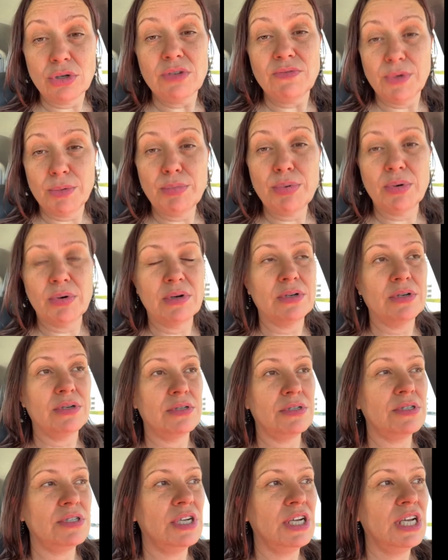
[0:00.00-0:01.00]
good
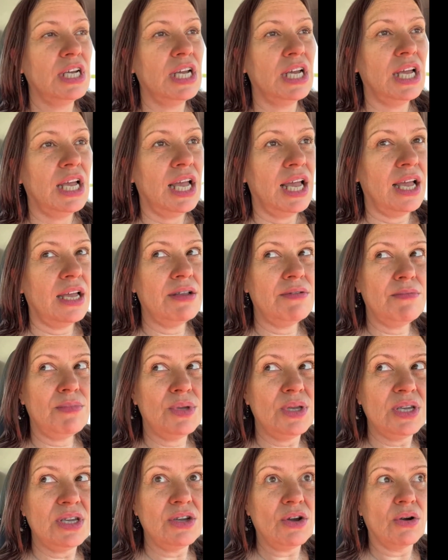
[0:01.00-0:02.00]
reporters, and
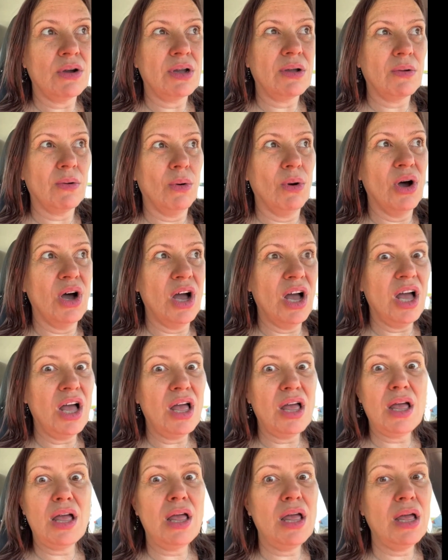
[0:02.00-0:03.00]
me going,
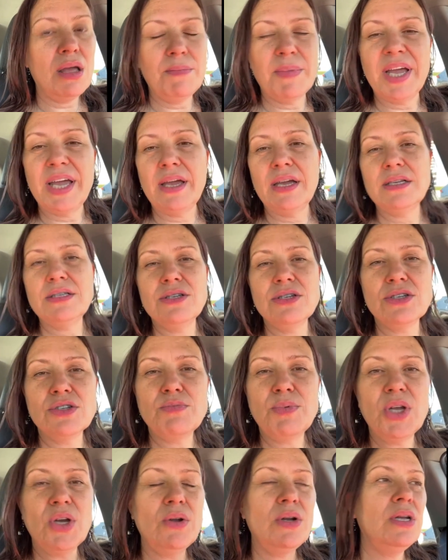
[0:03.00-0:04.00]
what? My head's
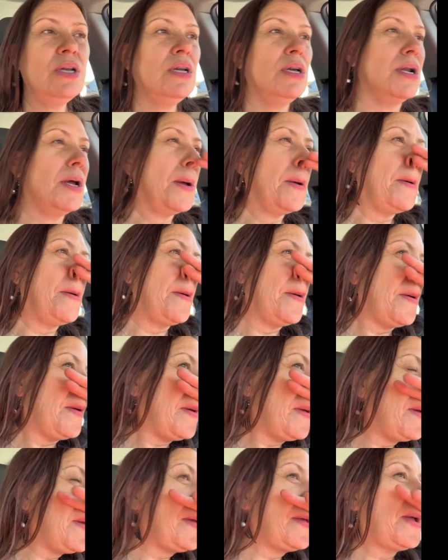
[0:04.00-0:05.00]
exploding, you know?
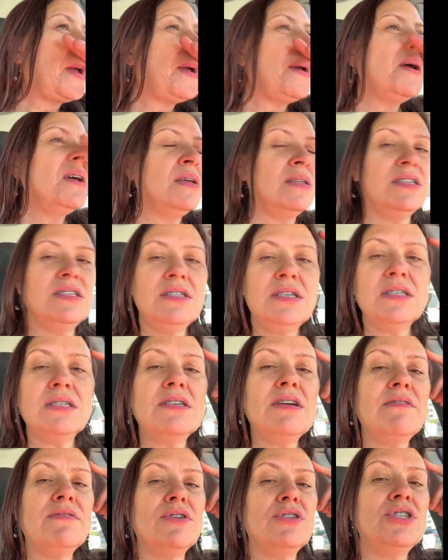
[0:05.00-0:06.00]
This has
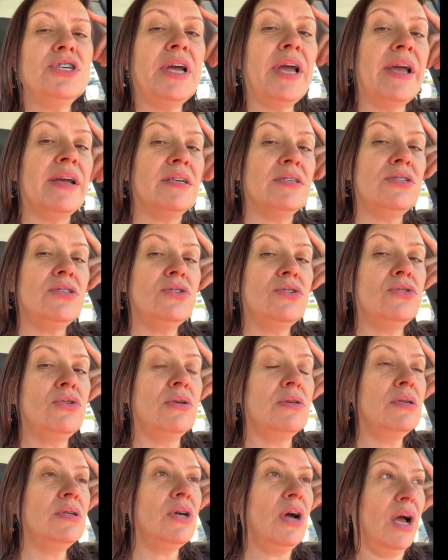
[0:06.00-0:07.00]
never changed. It's
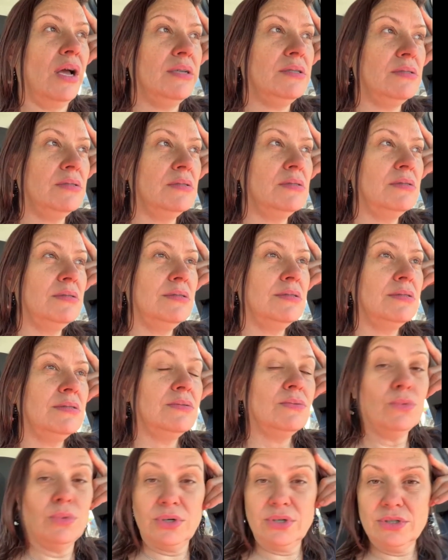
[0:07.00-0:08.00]
only gotten
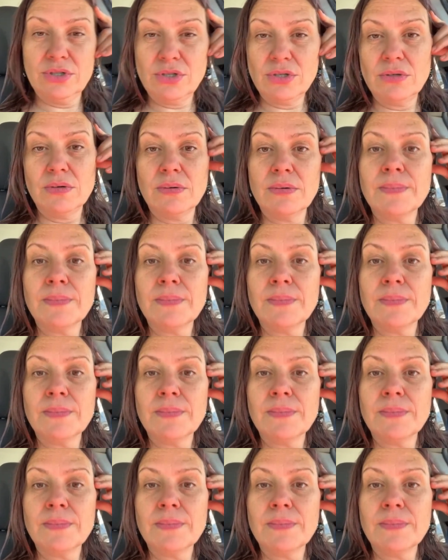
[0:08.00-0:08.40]
worse.